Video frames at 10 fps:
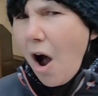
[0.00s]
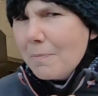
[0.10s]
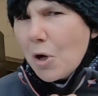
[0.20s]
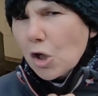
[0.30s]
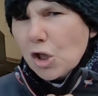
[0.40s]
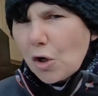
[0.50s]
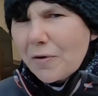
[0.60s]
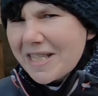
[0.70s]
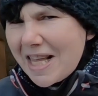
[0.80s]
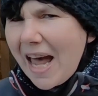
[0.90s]
I'm not sure
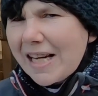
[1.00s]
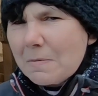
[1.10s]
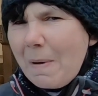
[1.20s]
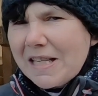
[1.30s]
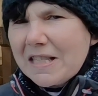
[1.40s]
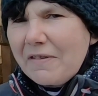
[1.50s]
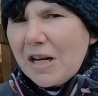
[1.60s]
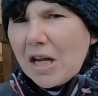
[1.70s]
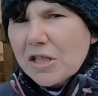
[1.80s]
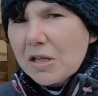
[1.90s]
it's that expensive
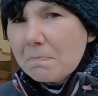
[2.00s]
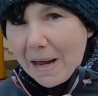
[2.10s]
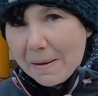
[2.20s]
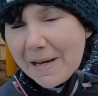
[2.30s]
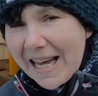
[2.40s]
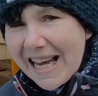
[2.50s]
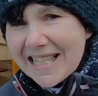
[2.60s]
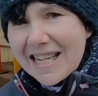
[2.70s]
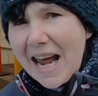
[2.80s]
in London, maybe it is